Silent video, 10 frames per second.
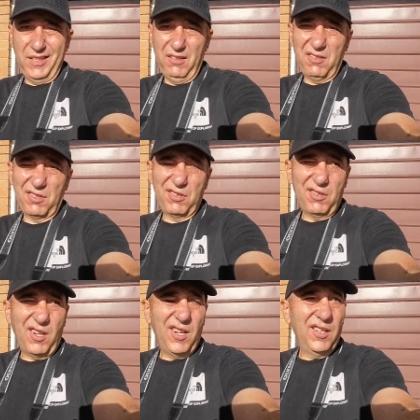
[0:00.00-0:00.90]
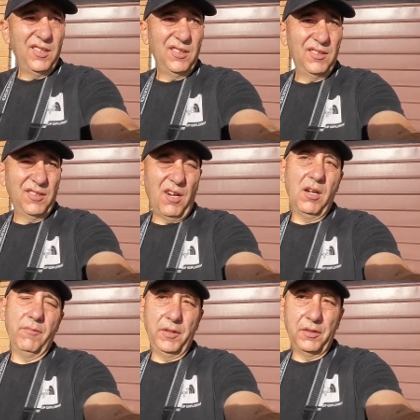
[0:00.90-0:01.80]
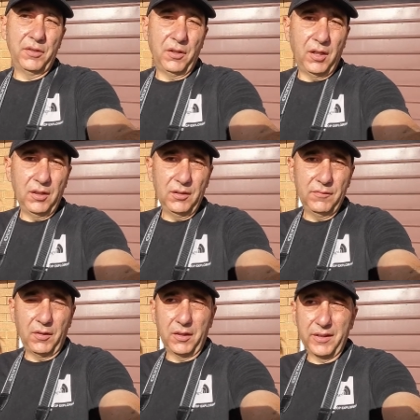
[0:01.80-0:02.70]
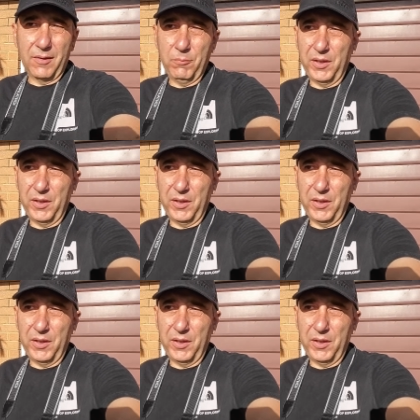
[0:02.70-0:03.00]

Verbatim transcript: in the style kind of in the style of like that